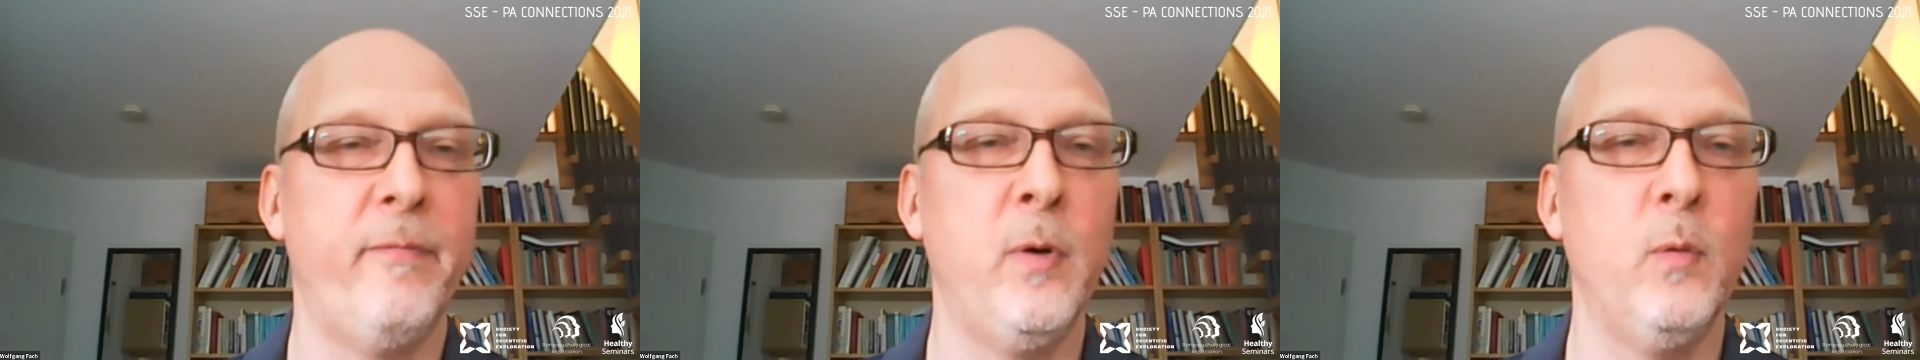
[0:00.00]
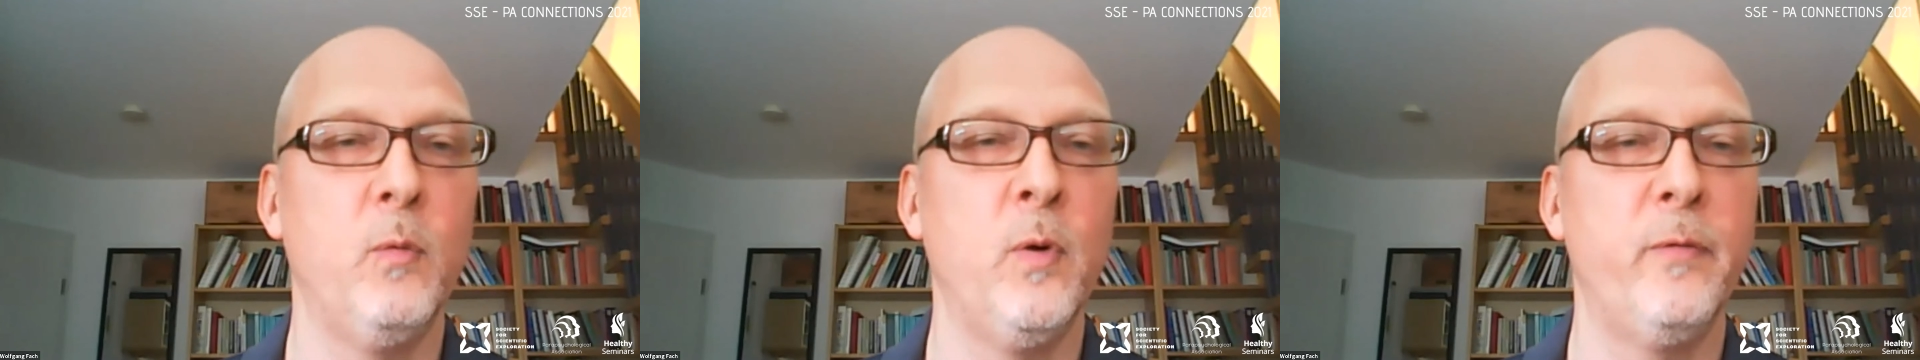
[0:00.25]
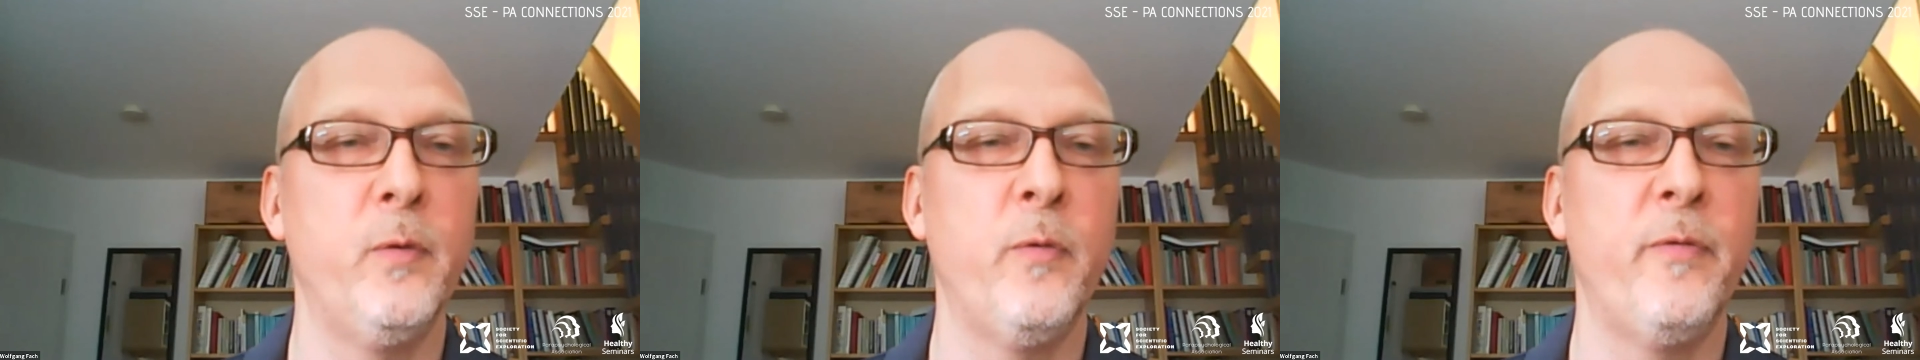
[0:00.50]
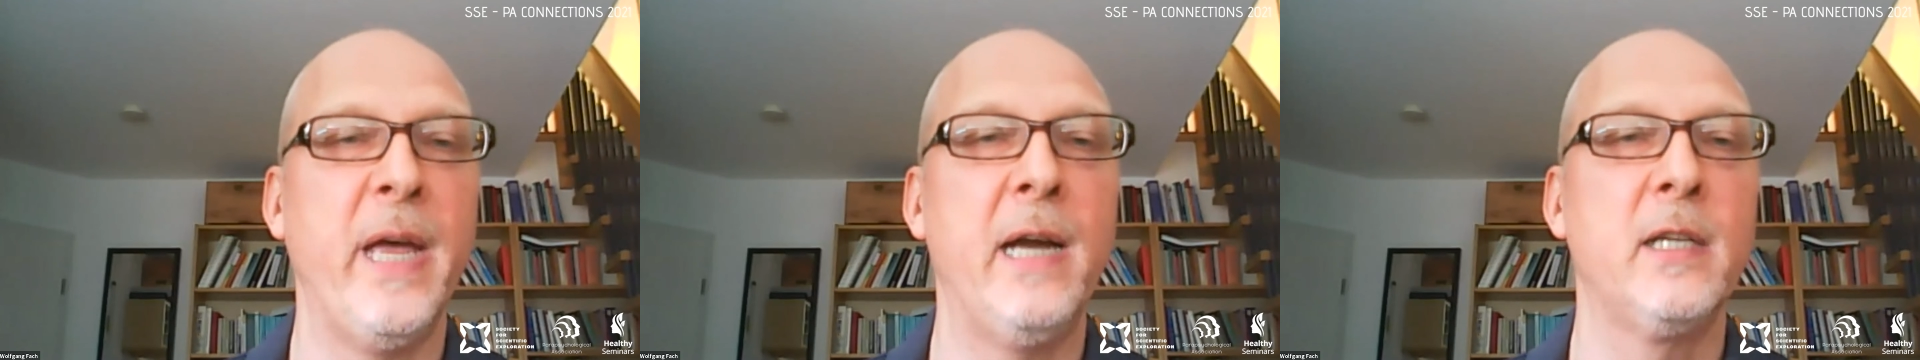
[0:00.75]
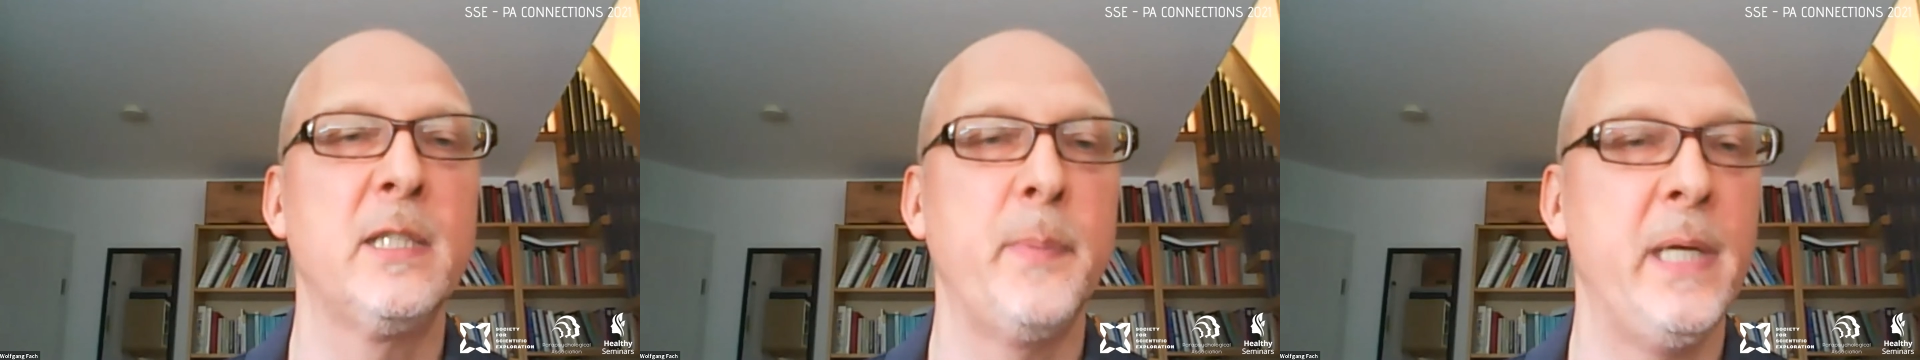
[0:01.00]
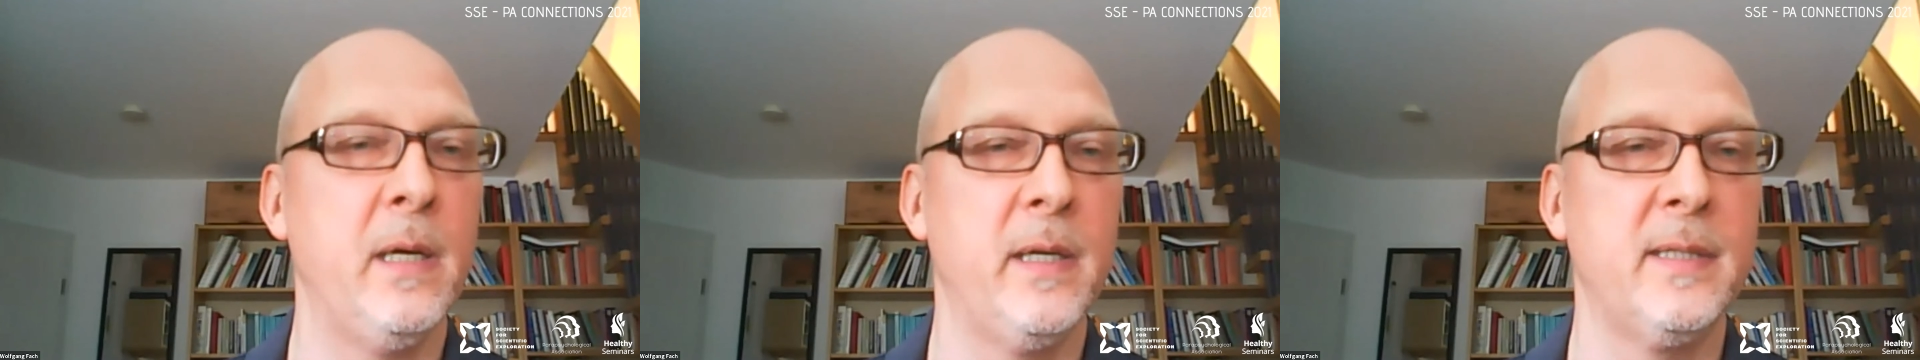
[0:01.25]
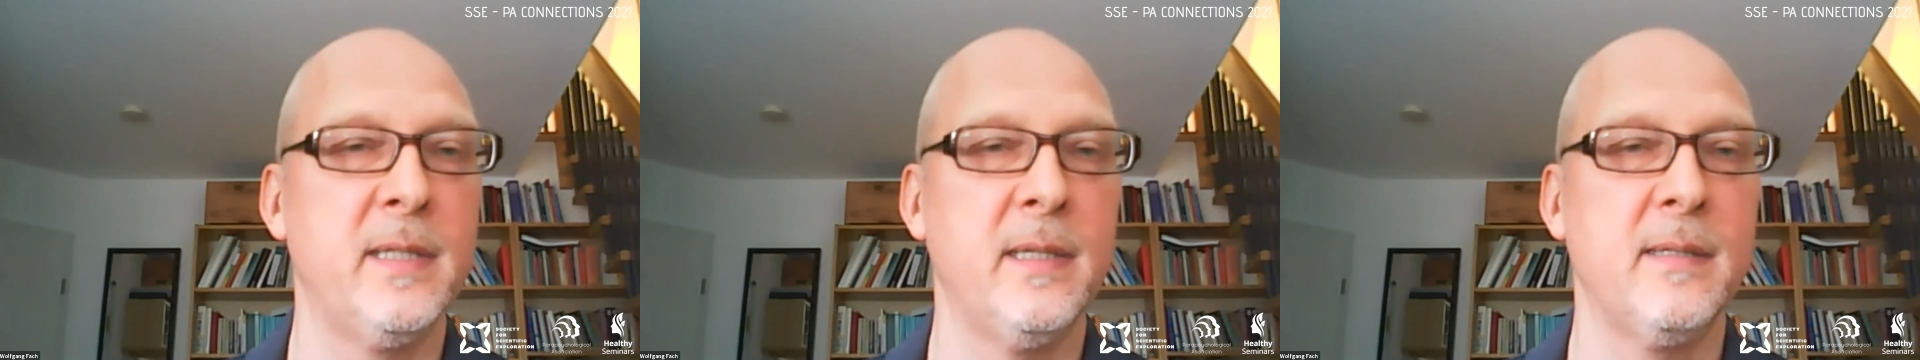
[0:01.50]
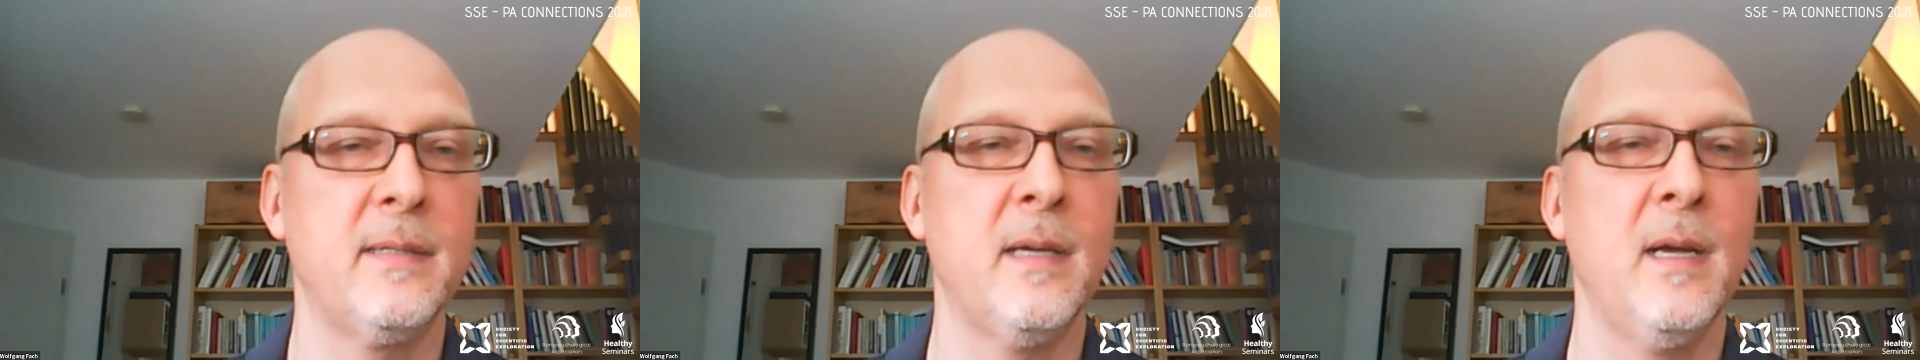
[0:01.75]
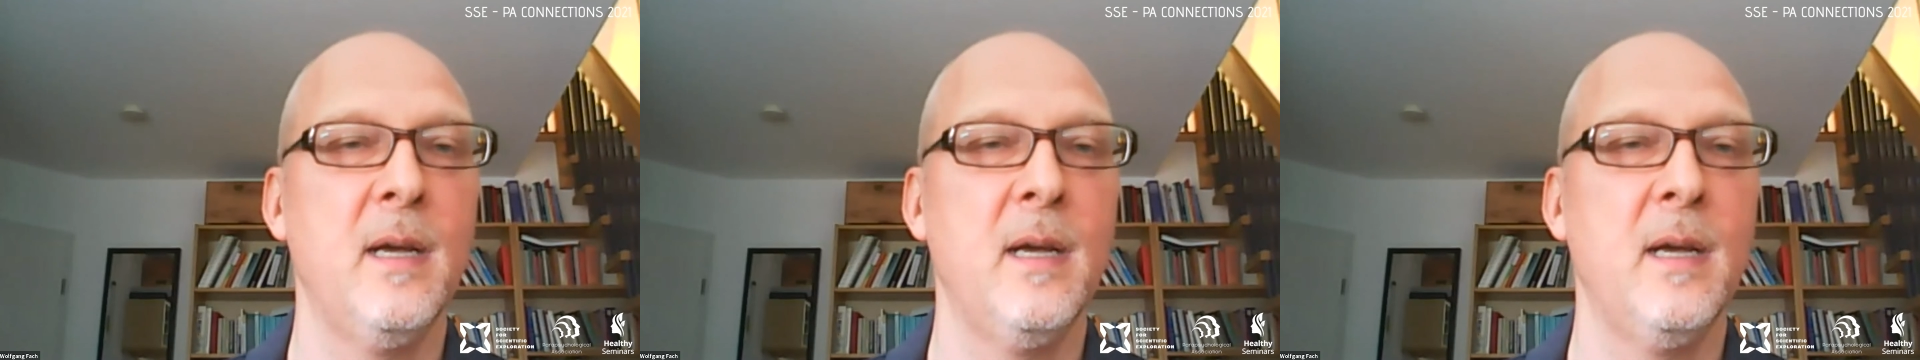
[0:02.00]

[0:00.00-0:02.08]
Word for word: with, with, their experiences.